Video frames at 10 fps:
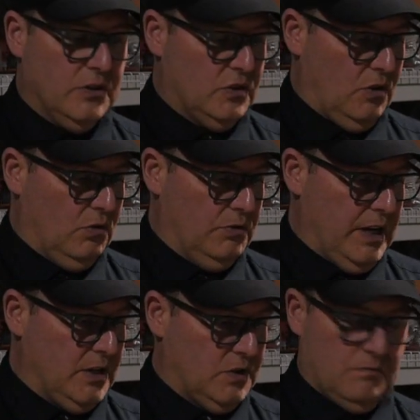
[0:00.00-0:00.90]
So
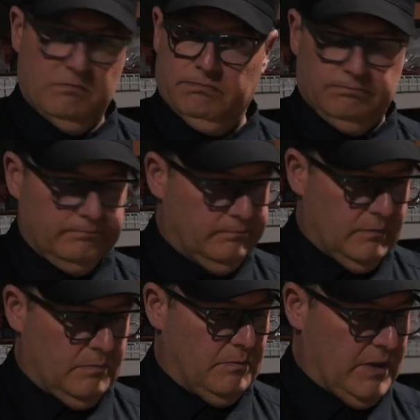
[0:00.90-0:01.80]
they just,
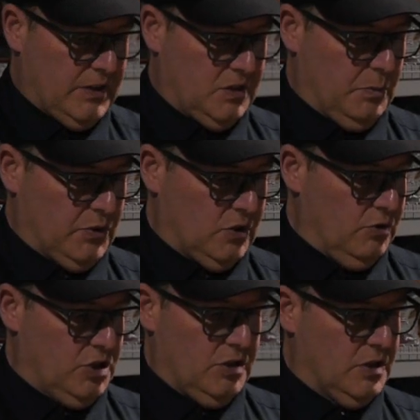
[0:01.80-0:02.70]
nice simple
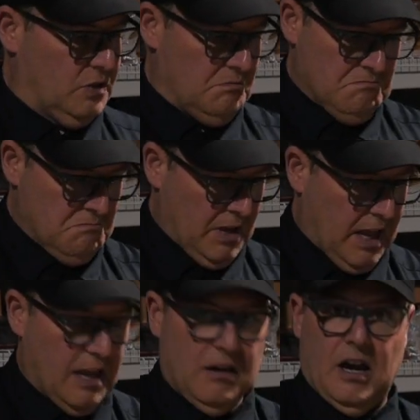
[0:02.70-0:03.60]
solution, just
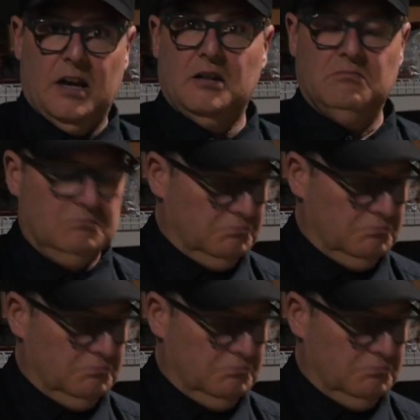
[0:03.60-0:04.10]
cut it.